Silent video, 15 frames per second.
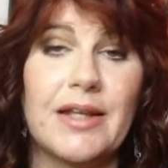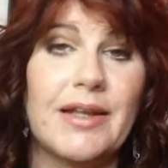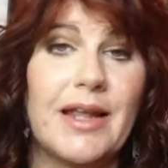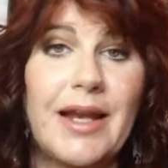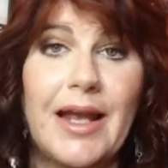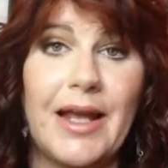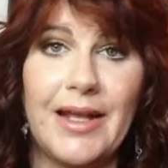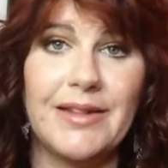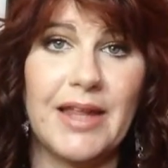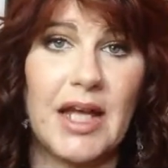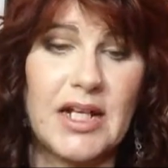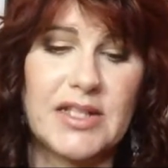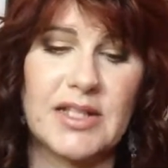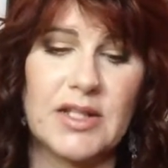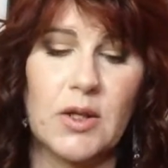and then I hate that
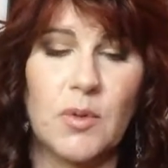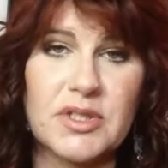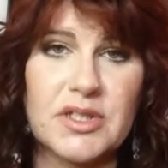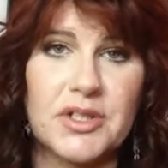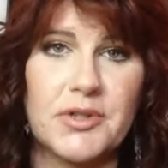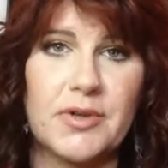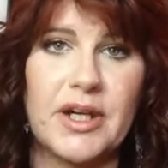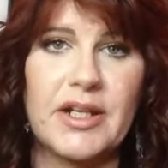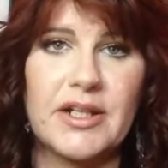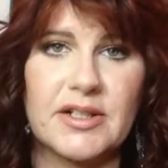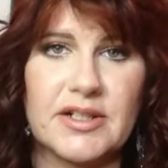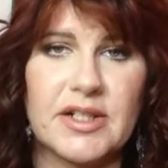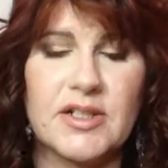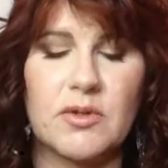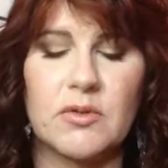because it goes in the drain because
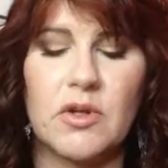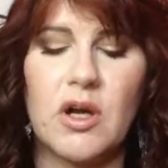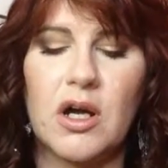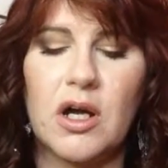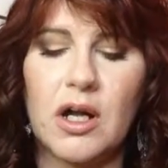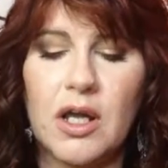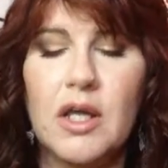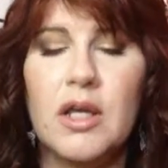it's so long.